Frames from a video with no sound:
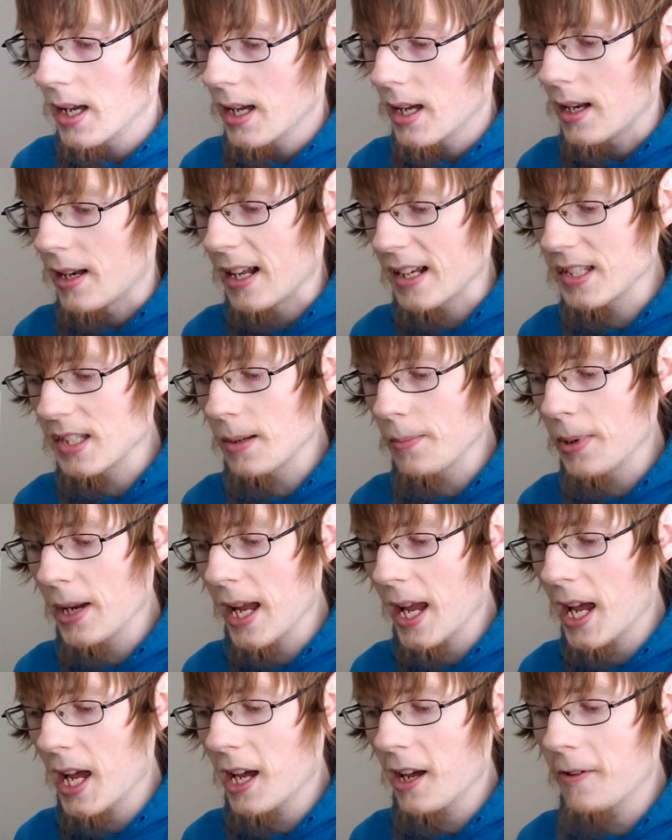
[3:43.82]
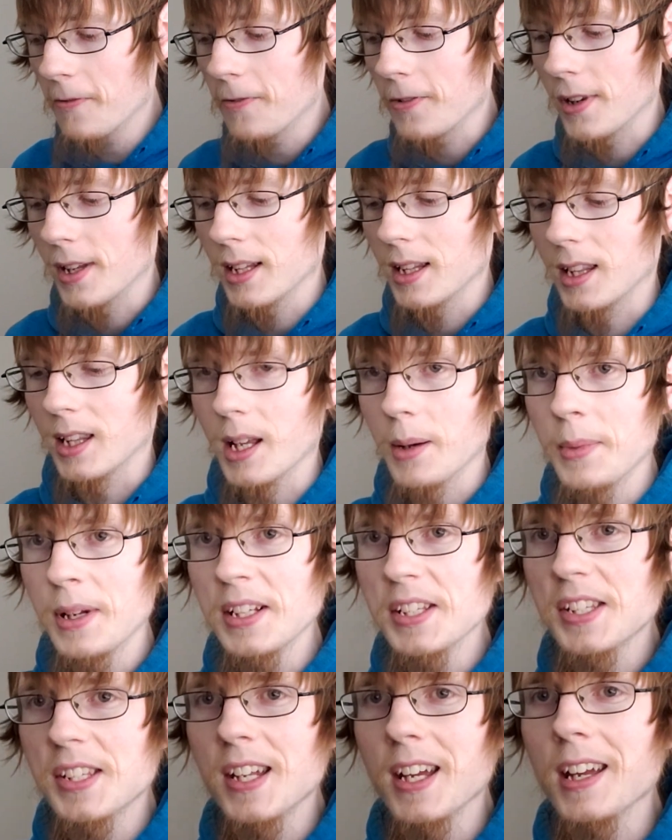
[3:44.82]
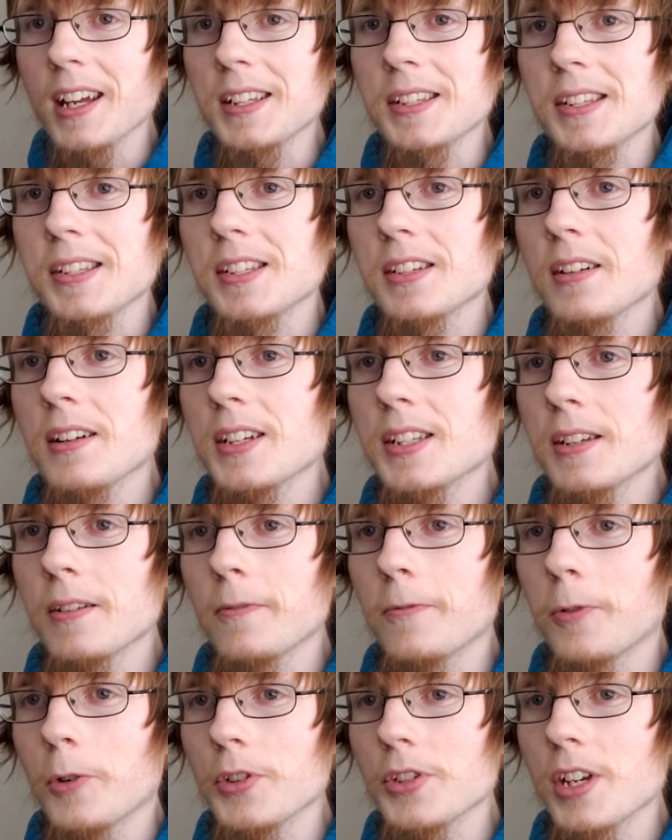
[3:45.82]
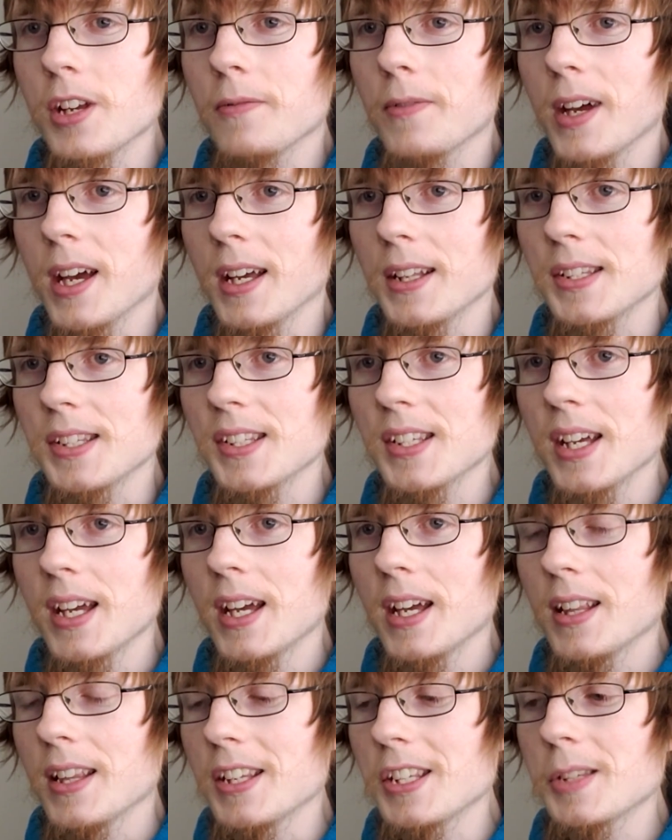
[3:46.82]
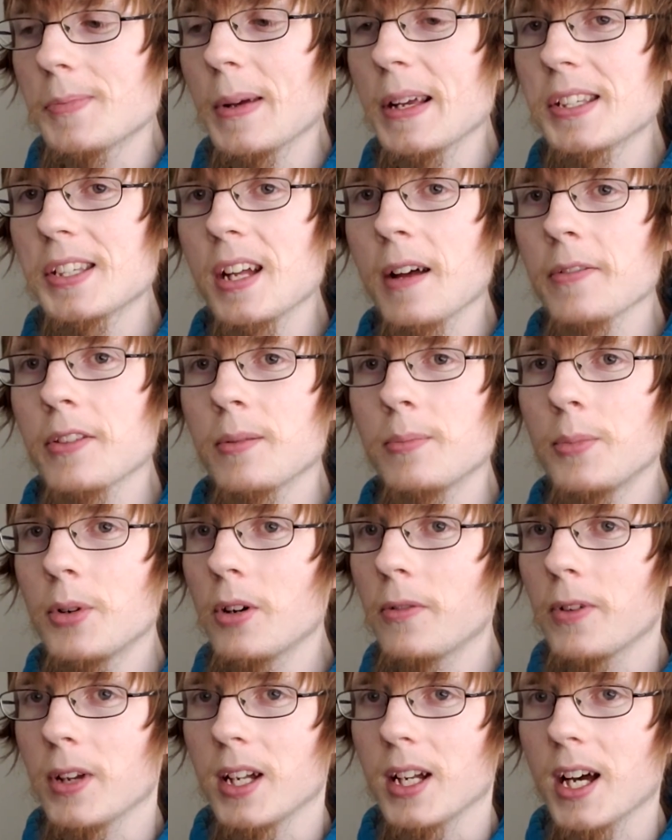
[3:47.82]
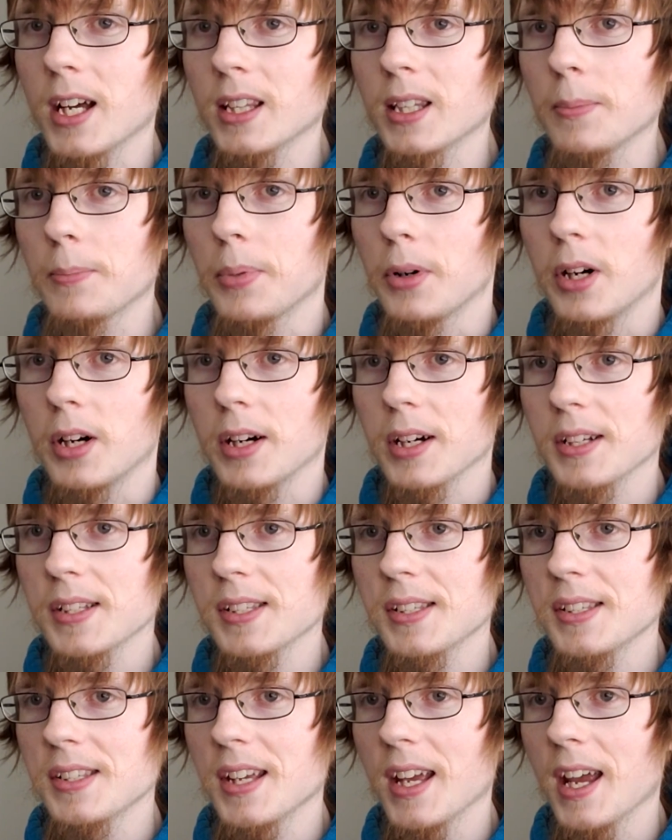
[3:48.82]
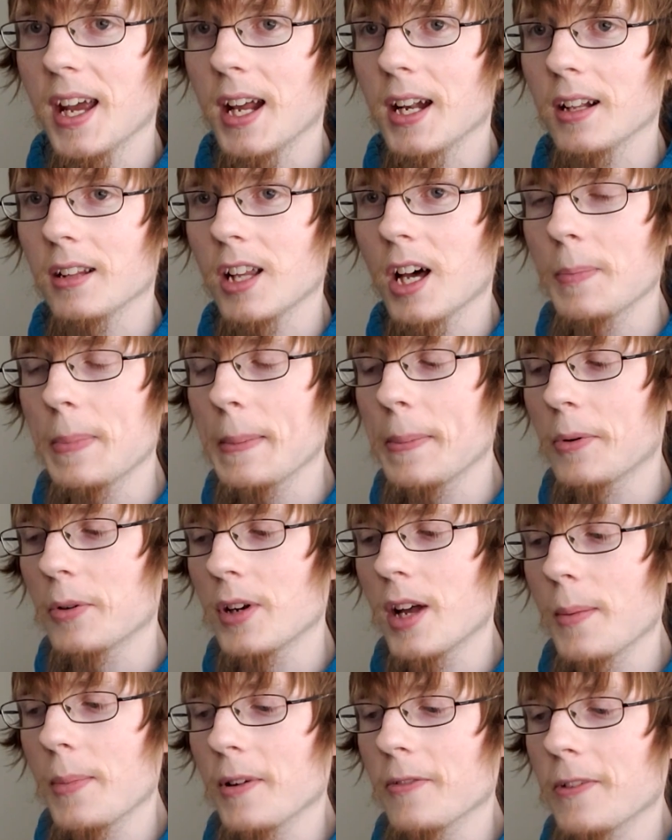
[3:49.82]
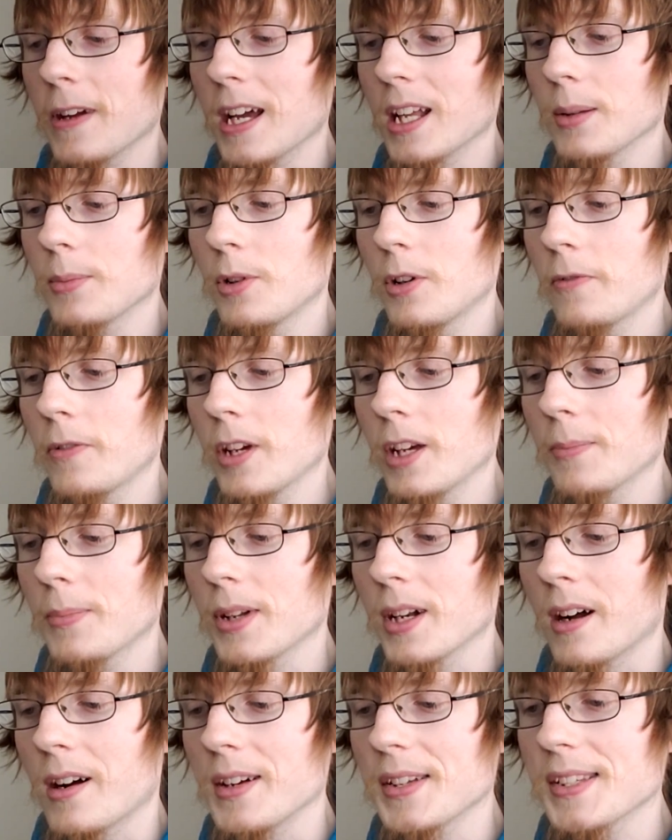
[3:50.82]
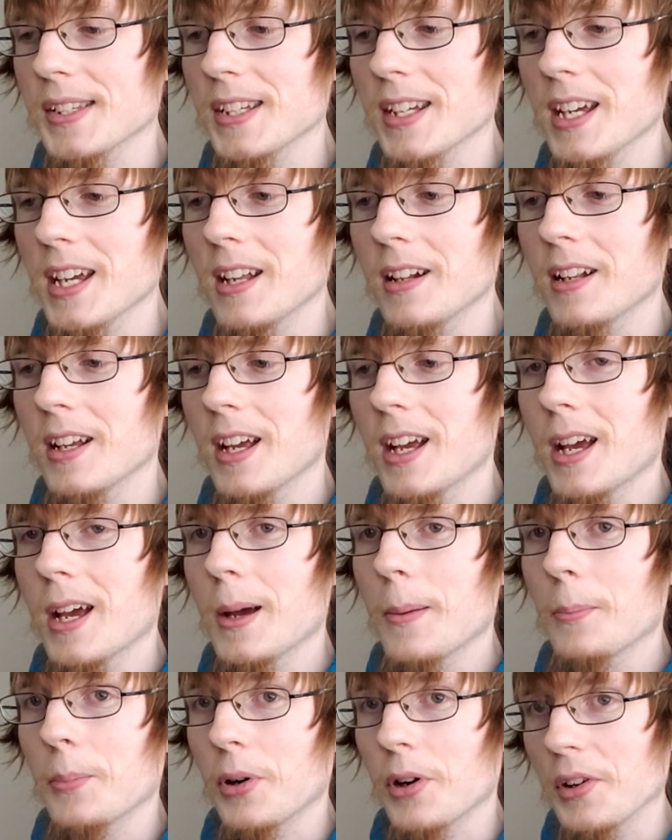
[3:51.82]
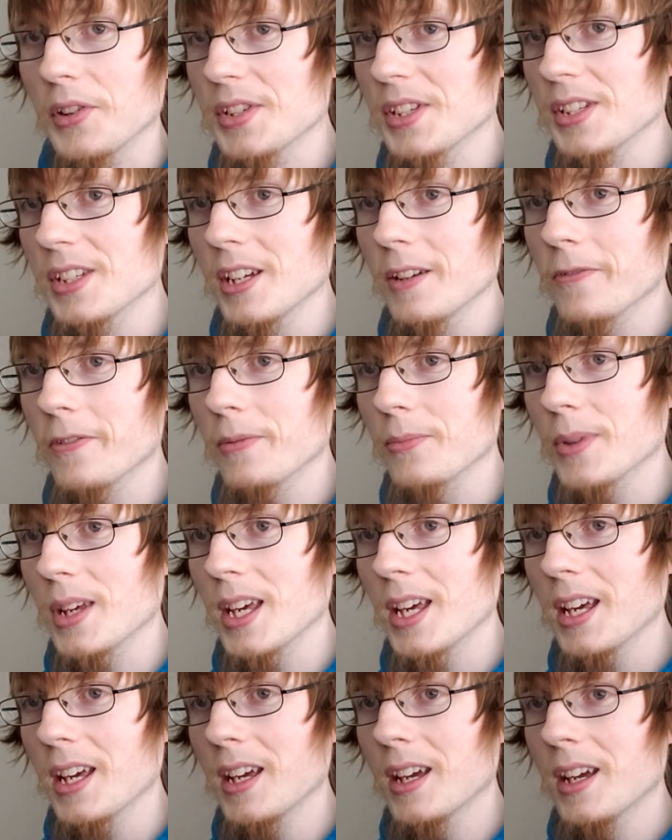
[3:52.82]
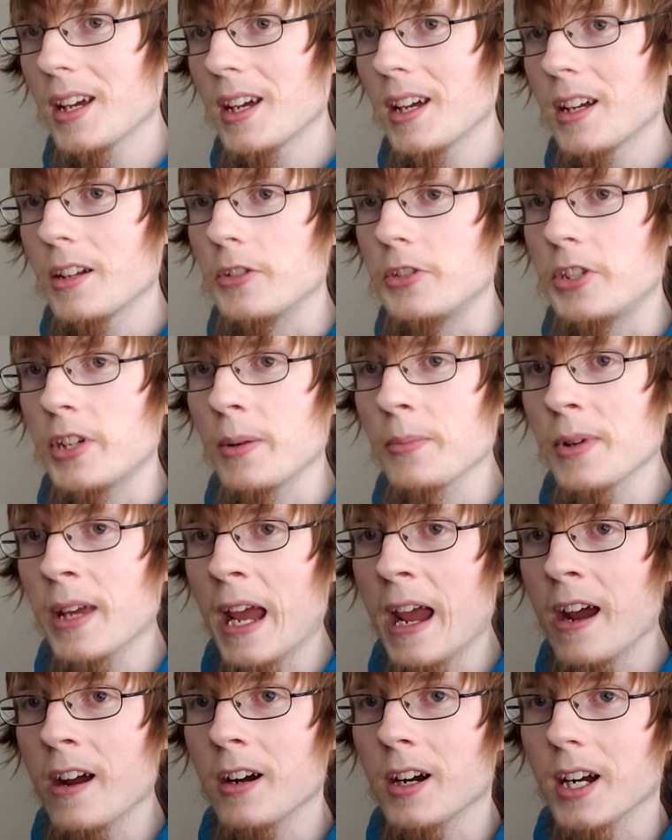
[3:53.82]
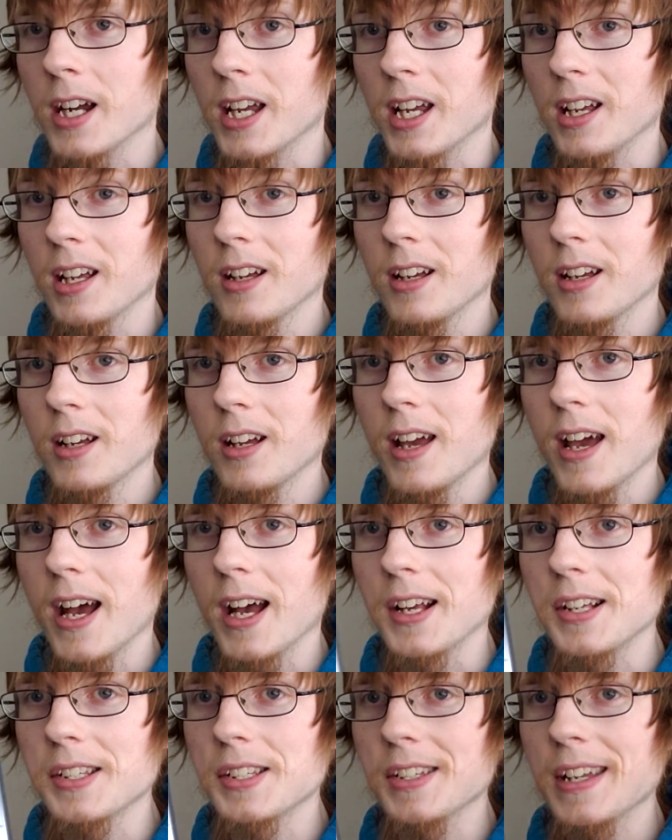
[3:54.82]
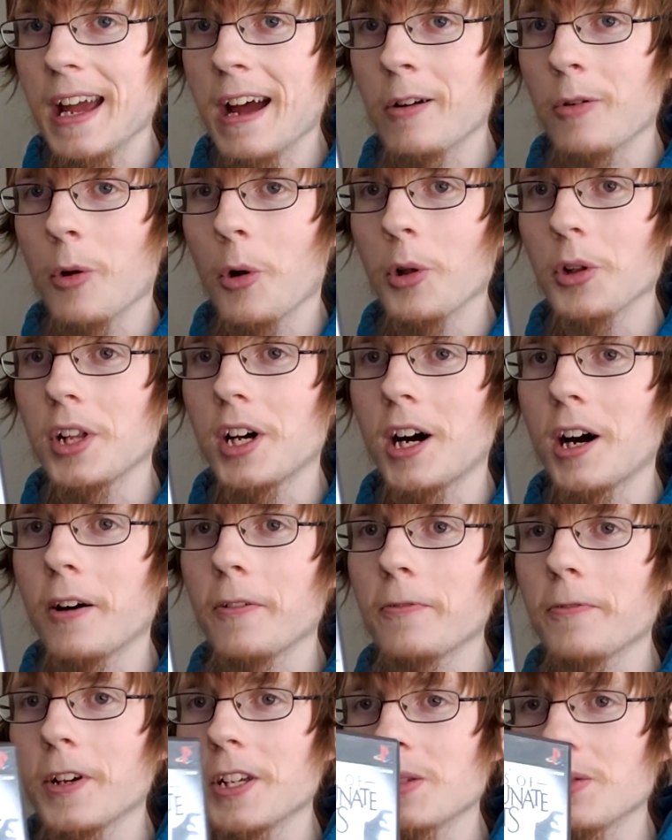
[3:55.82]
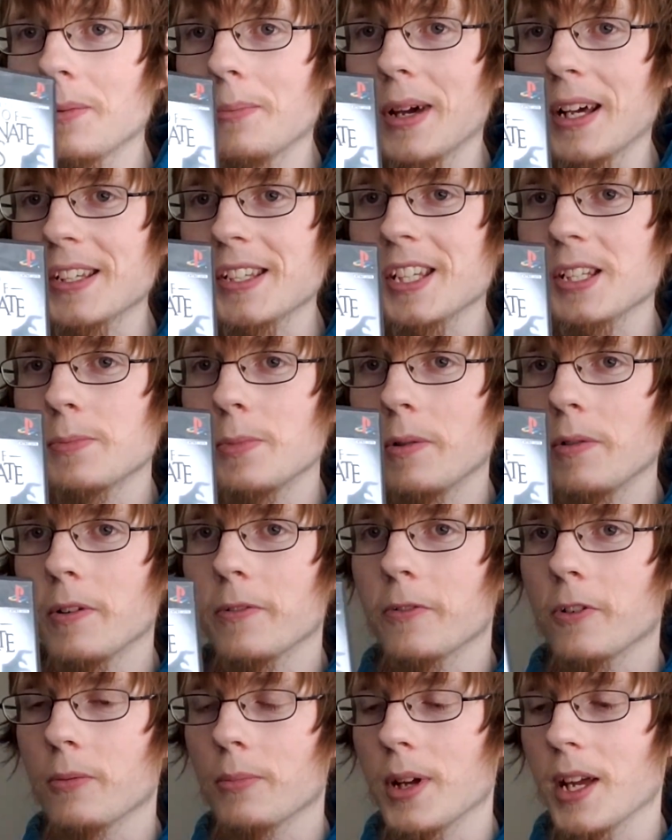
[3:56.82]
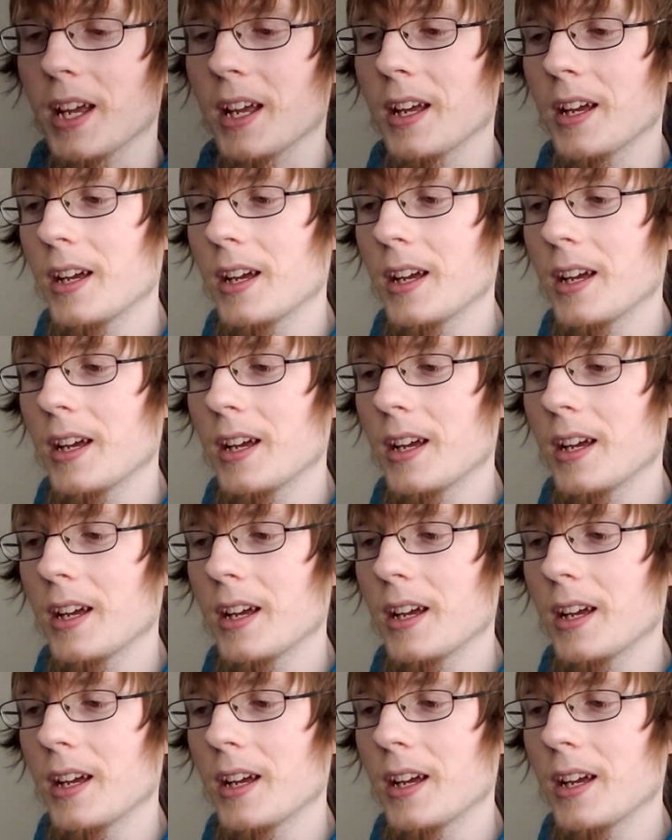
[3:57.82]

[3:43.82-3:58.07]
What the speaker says: Next up, we have Lemony Snicket's: A Series of Unfortunate Events. This is based off the movie, not the books. And a lot of people are not a big fan of the movie, but honestly, personally for me, Jim Carrey as Count Olaf is what makes this movie for me.